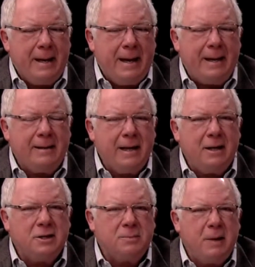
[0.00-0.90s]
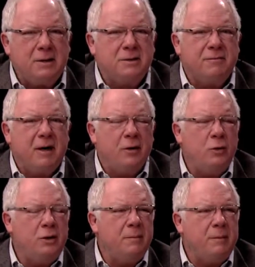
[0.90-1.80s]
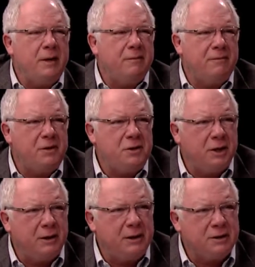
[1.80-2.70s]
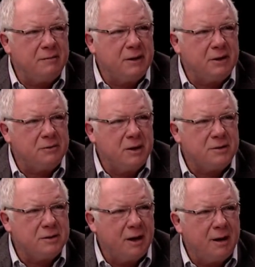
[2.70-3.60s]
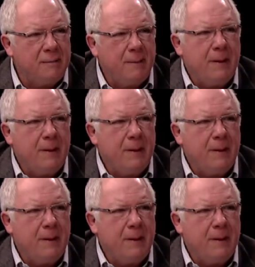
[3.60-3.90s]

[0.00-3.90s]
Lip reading: and then specify who the beneficiaries of that trust are.